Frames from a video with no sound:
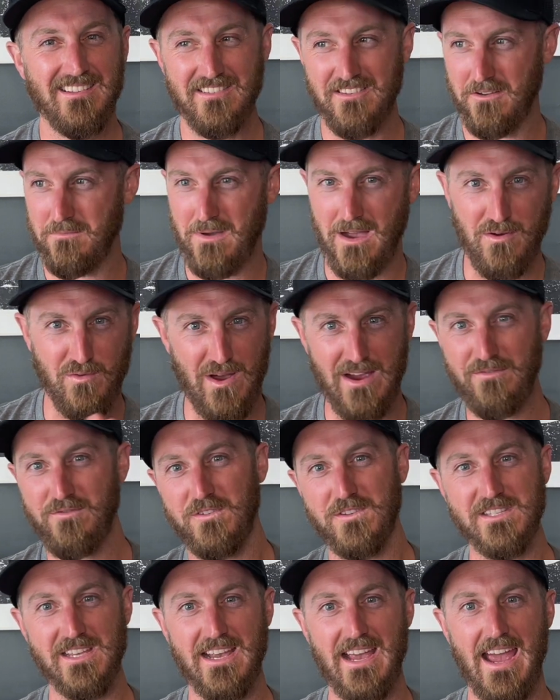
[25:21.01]
So my wife
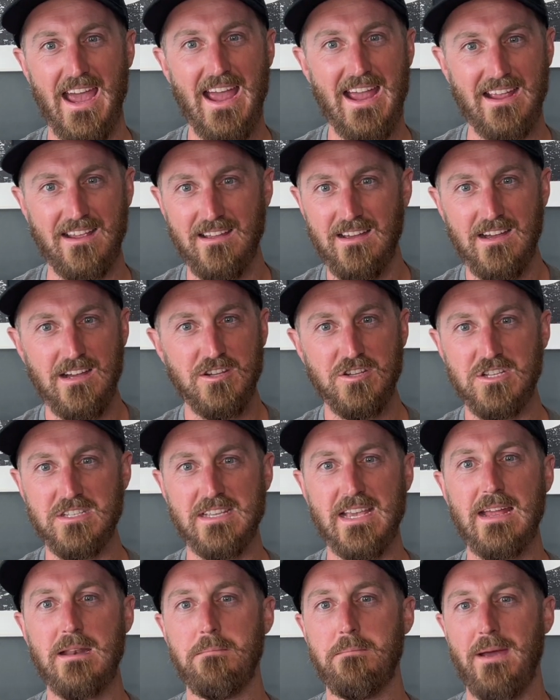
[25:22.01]
will say, hey, she's
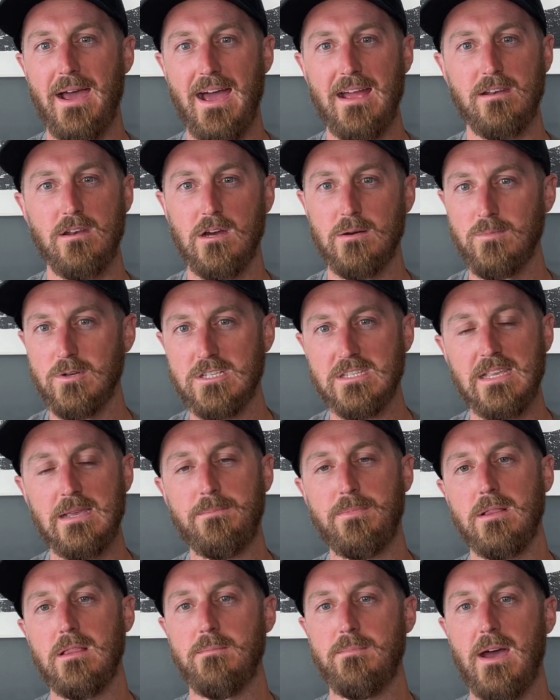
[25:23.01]
getting bad. No more
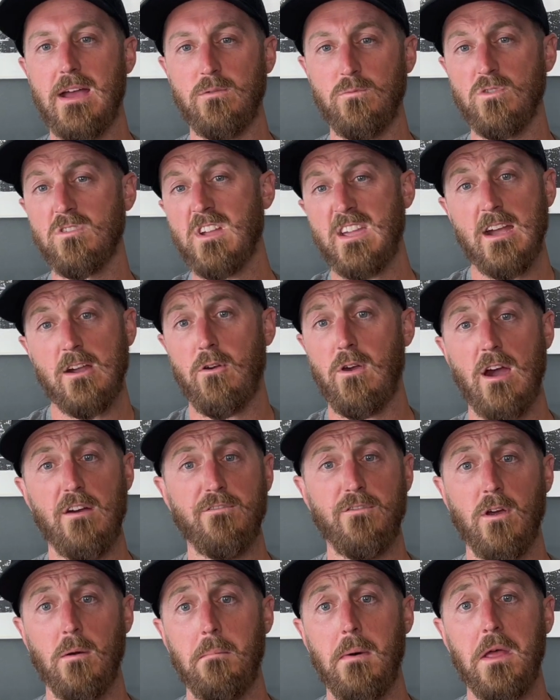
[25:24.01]
sleep in the bed. We'll kick her
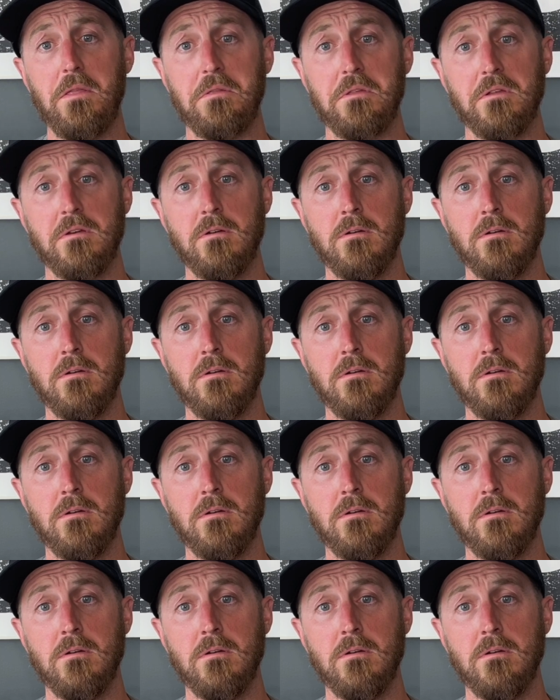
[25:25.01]
out for a month.